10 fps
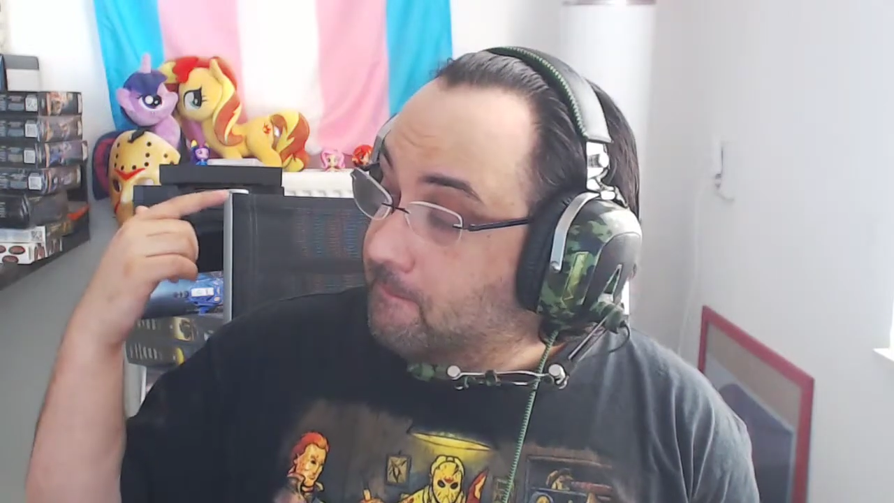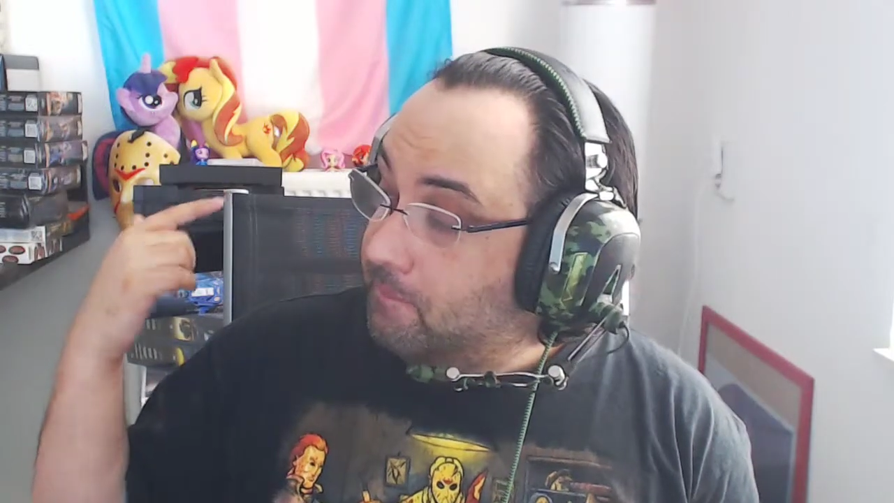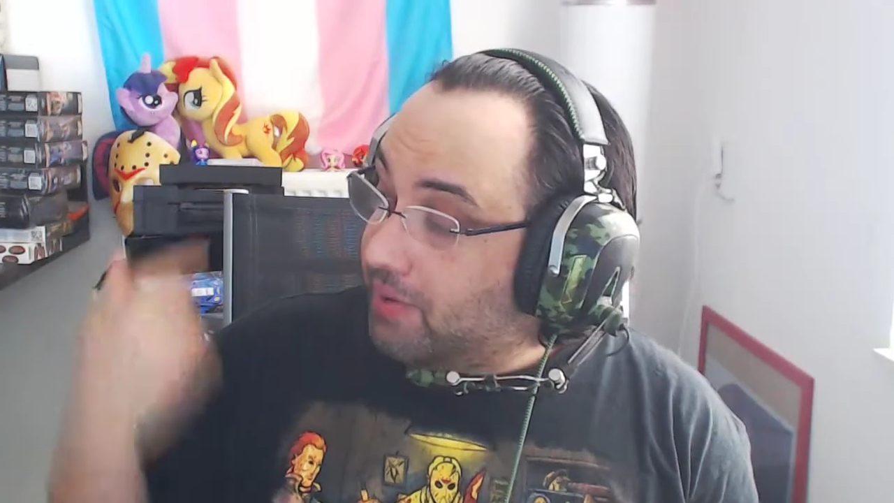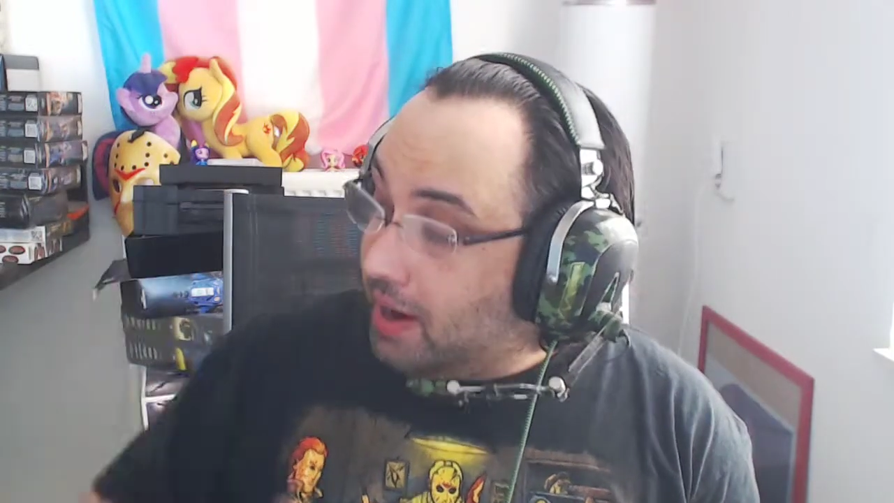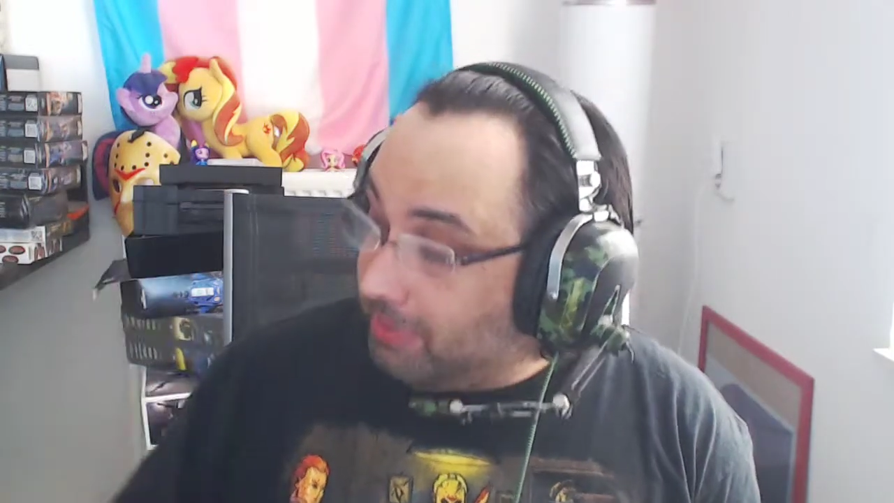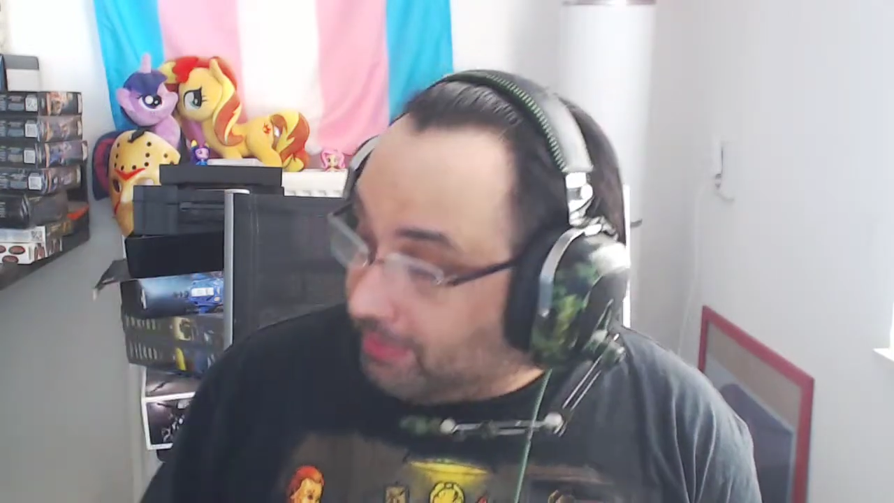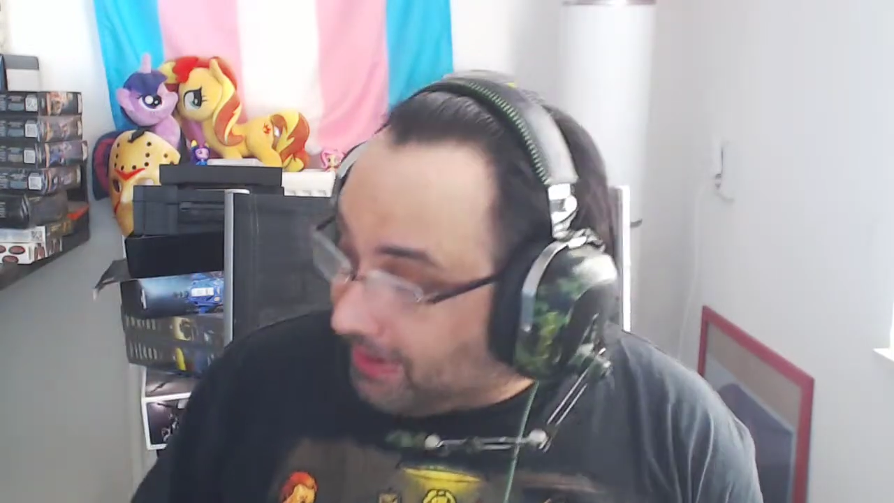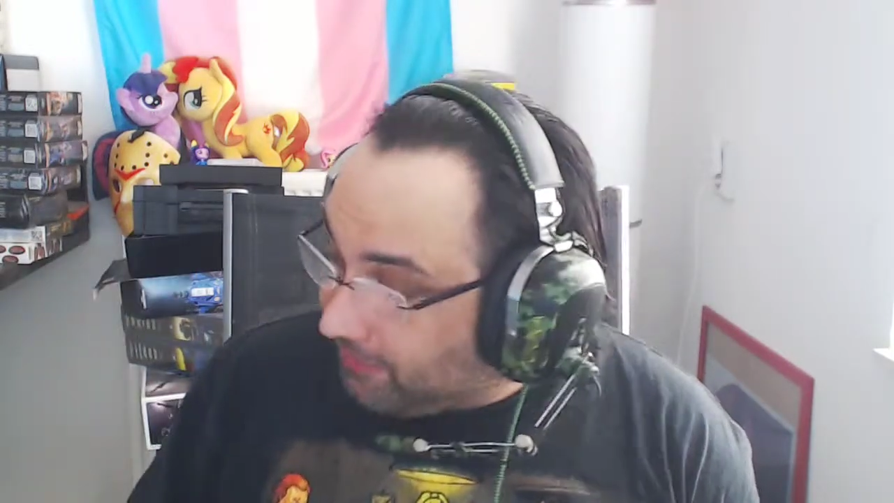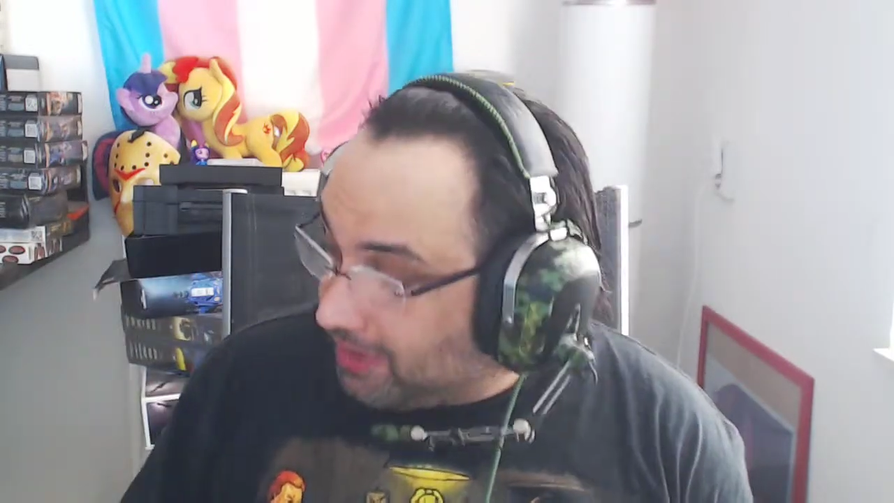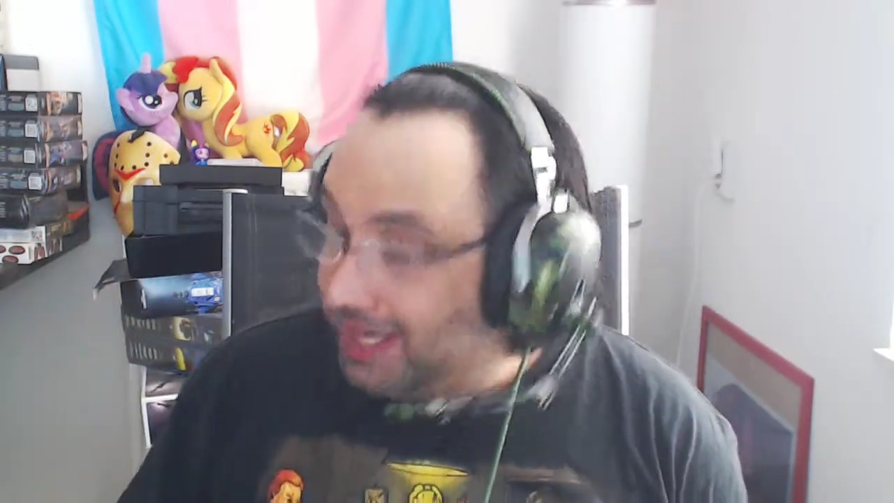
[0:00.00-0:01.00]
Problem
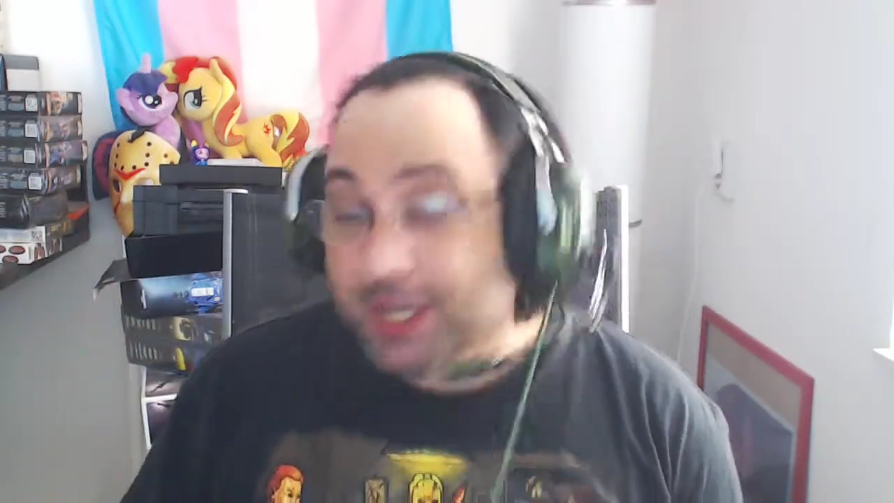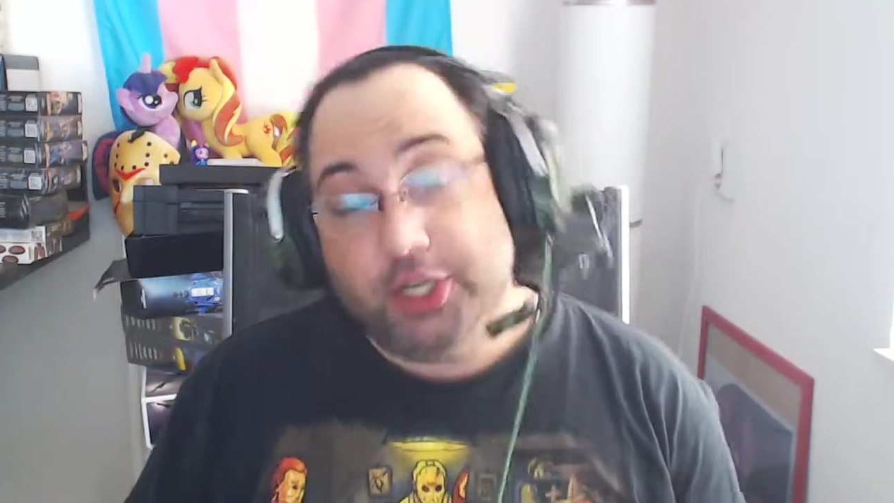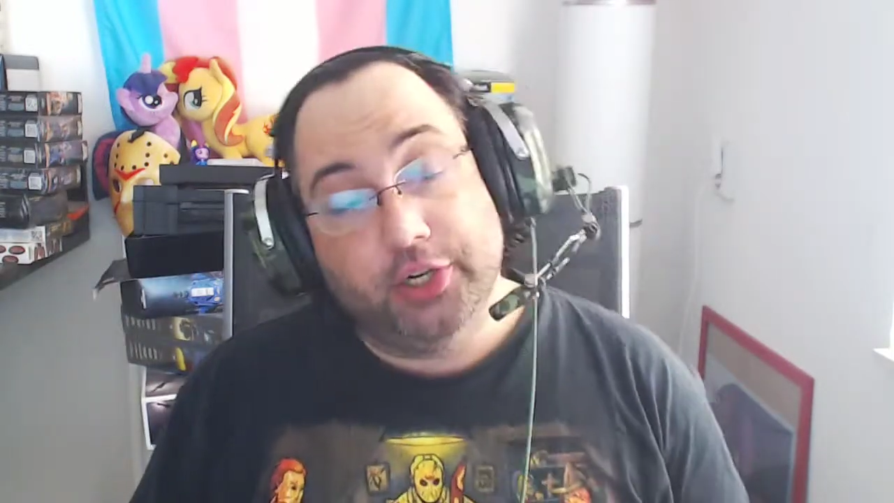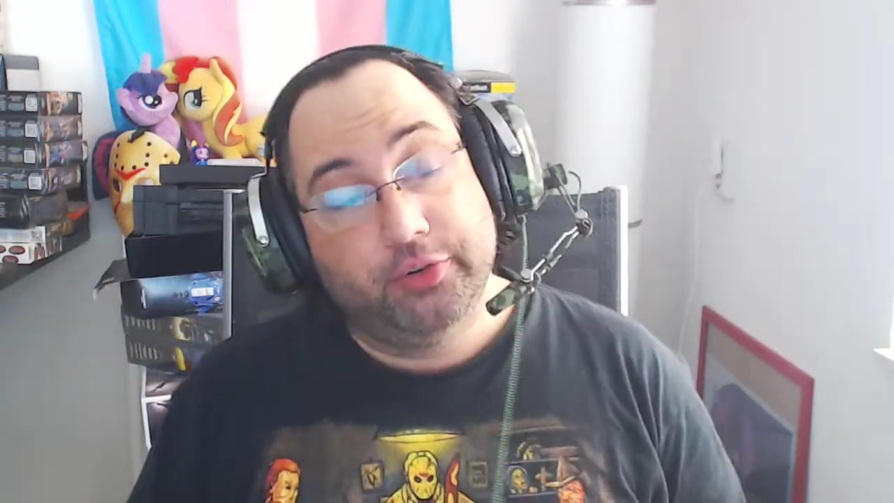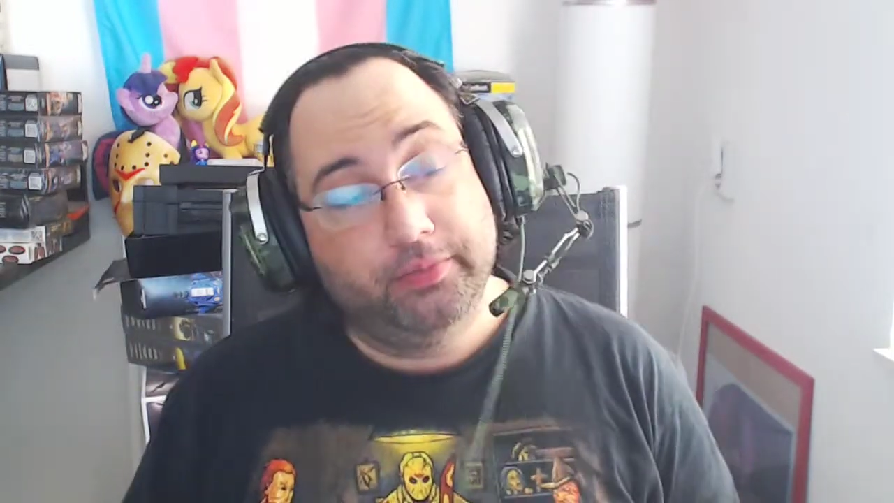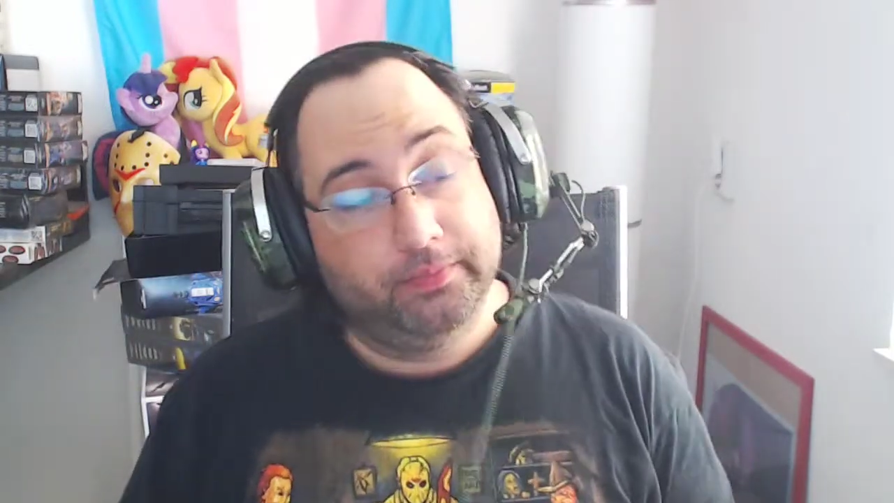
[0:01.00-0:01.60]
I've run into